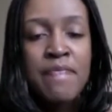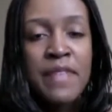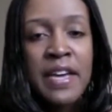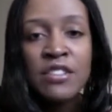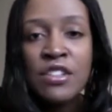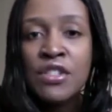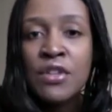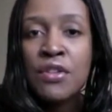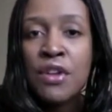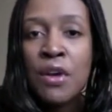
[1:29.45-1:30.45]
And just so
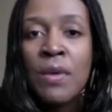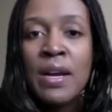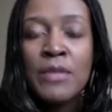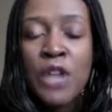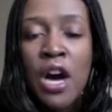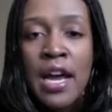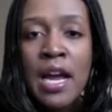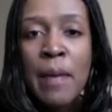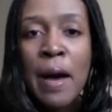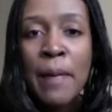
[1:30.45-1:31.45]
you know, when I'm talking
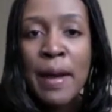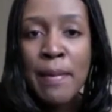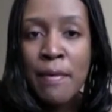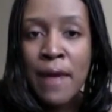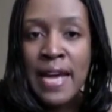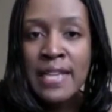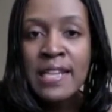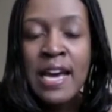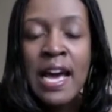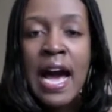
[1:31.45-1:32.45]
about my brand,
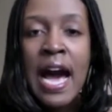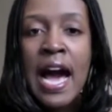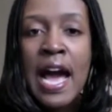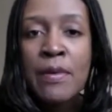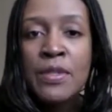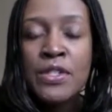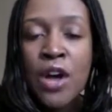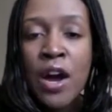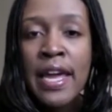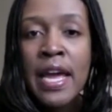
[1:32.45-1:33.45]
I was
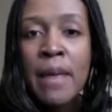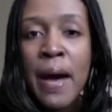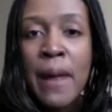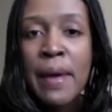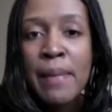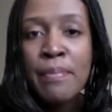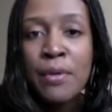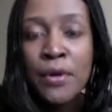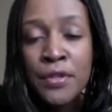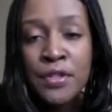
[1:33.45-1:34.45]
talking about my
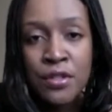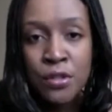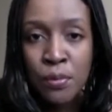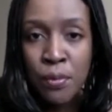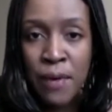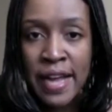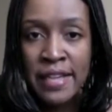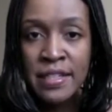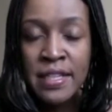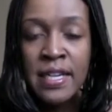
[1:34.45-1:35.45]
personal brand,